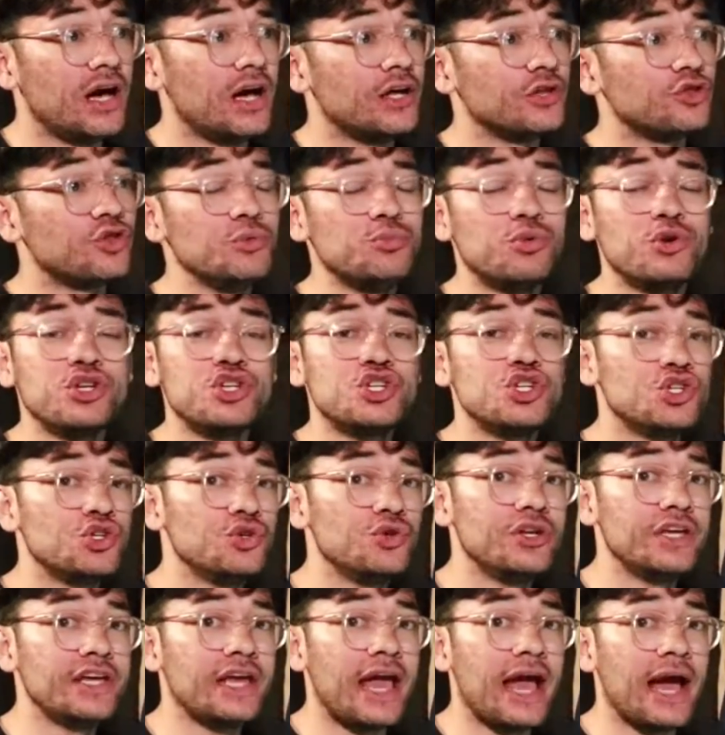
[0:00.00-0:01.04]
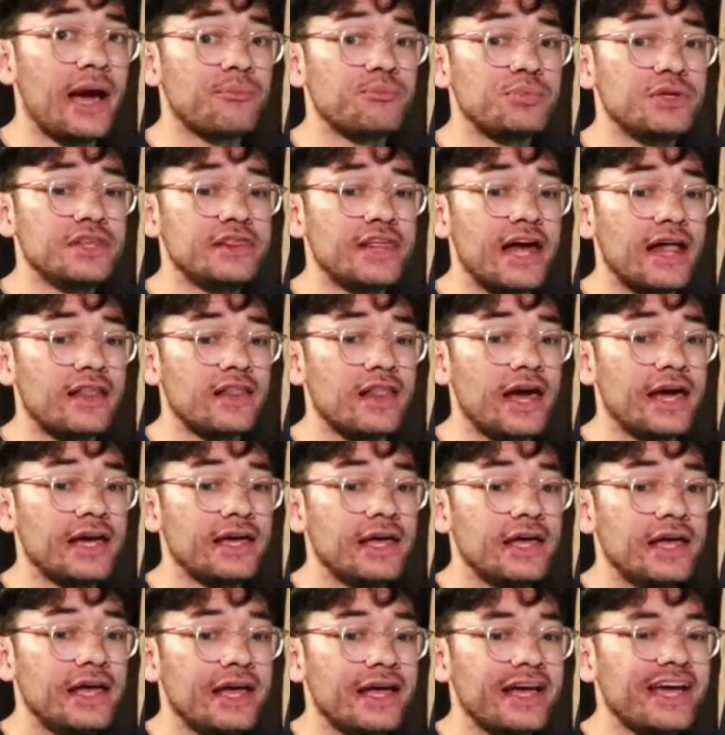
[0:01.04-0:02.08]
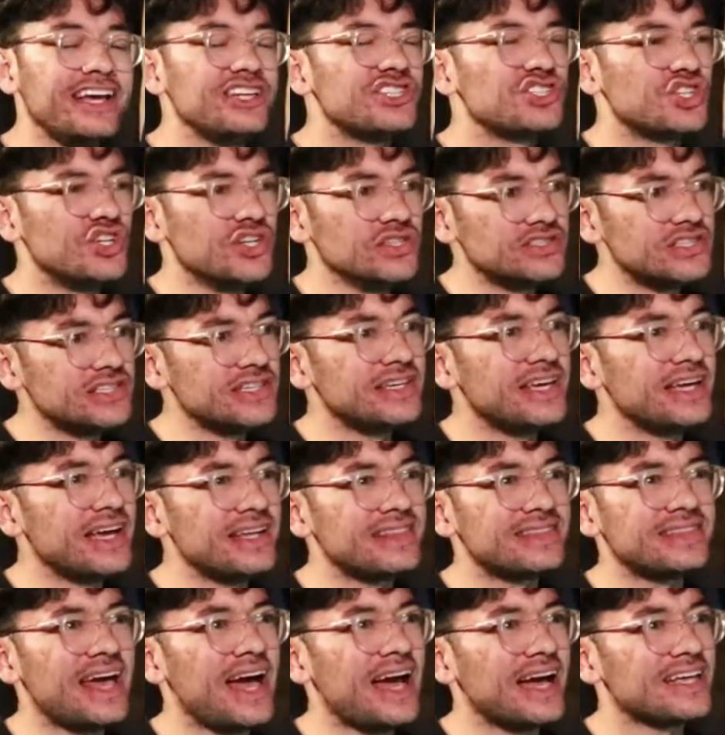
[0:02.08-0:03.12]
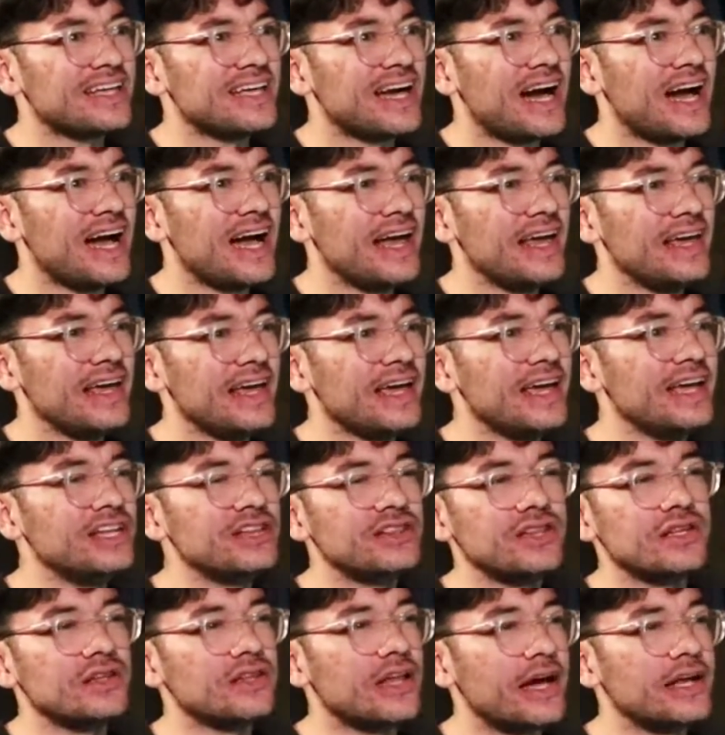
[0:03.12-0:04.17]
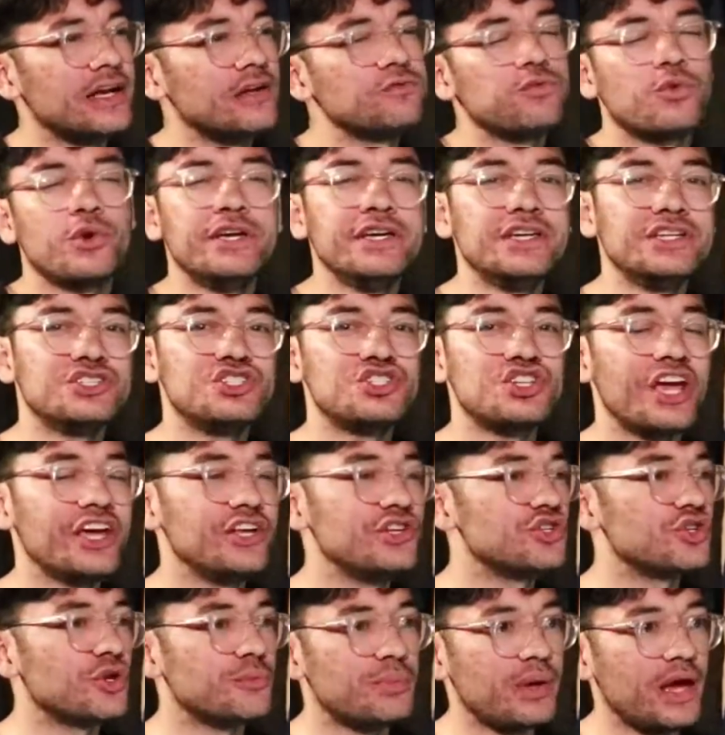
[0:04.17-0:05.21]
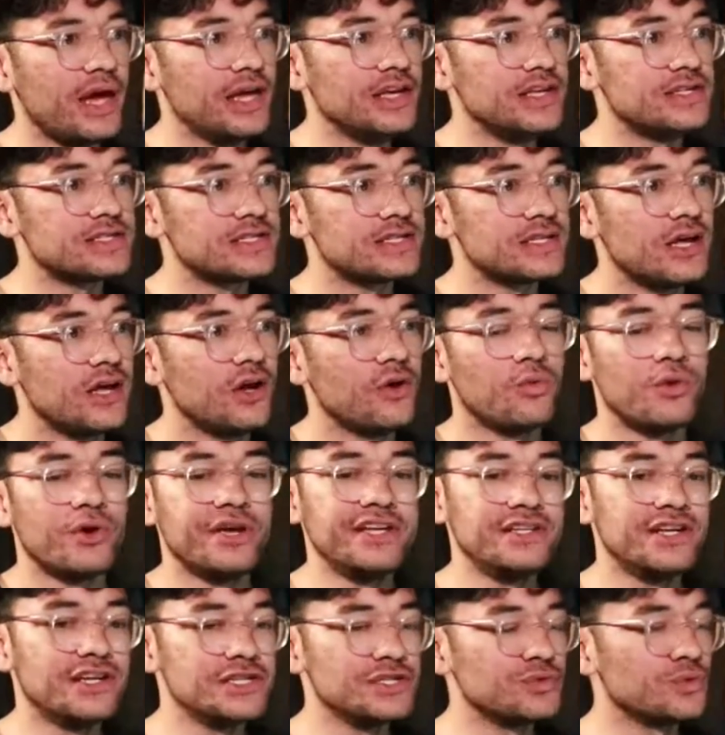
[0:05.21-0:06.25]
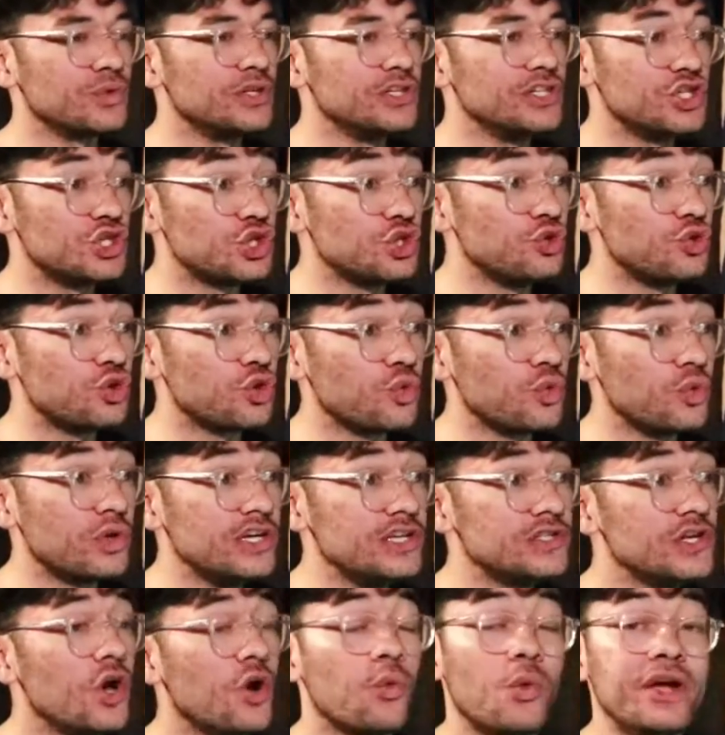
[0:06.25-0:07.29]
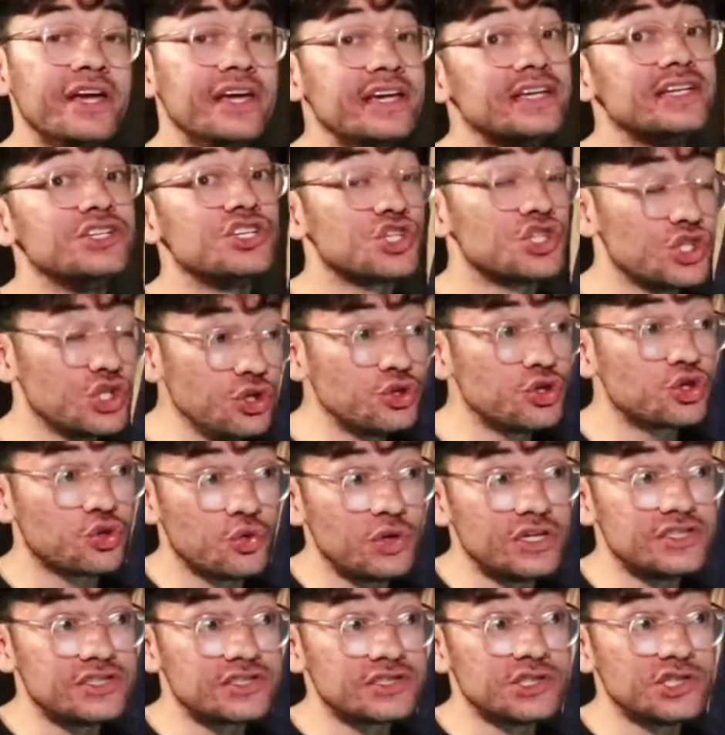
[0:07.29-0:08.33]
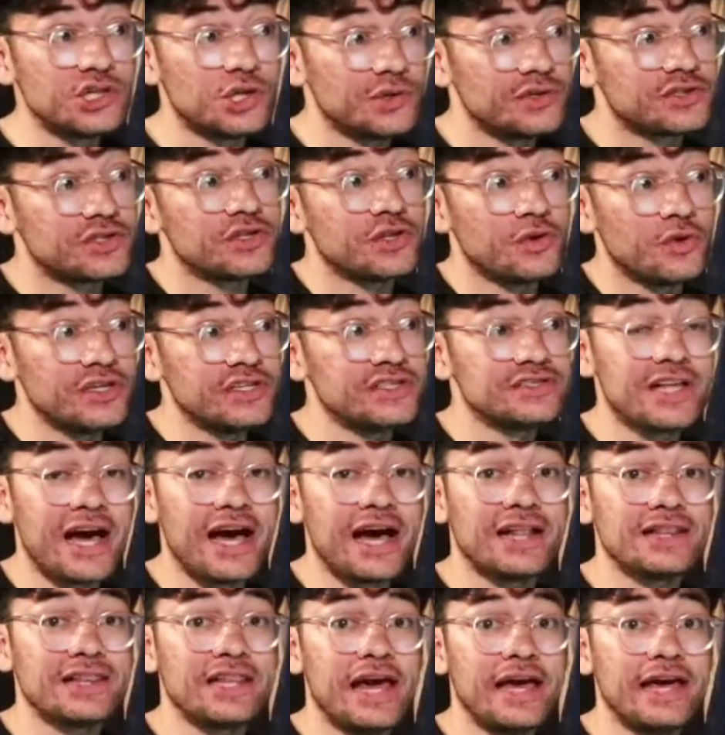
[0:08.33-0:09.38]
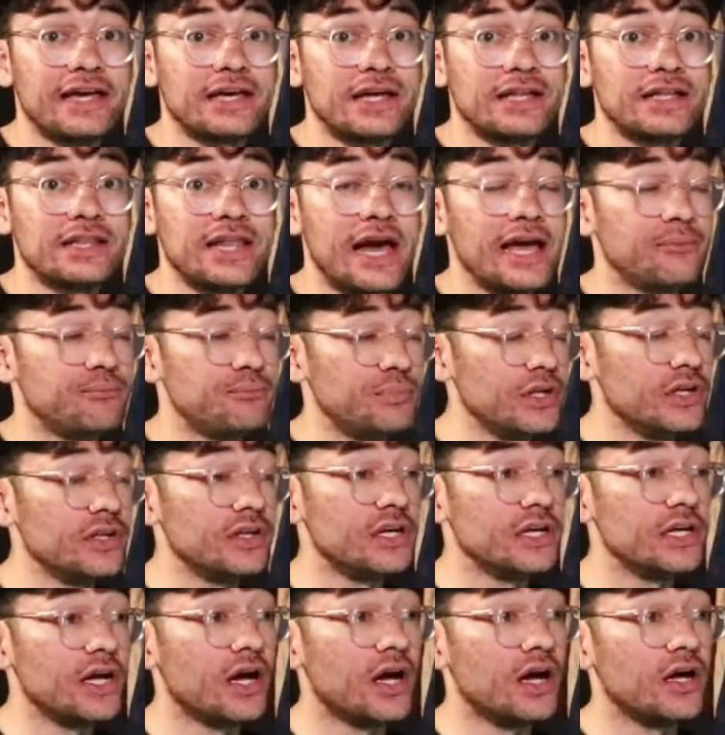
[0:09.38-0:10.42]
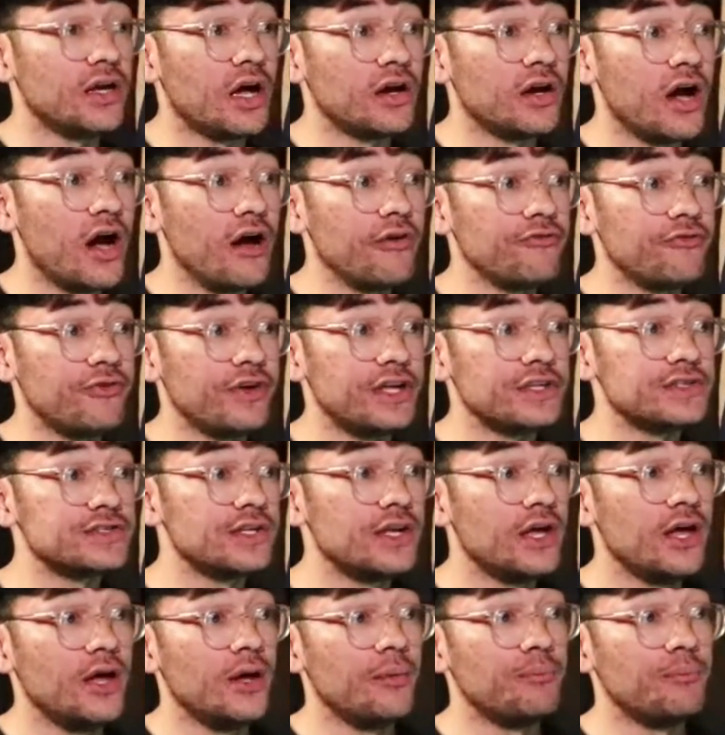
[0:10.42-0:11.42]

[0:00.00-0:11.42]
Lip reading: 3-point shooting happy that like it's good to get that guy in the lineup where he could change your pace, where he doesn't really shoot threes, where he can shoot threes still, so he's not like a liability on offense,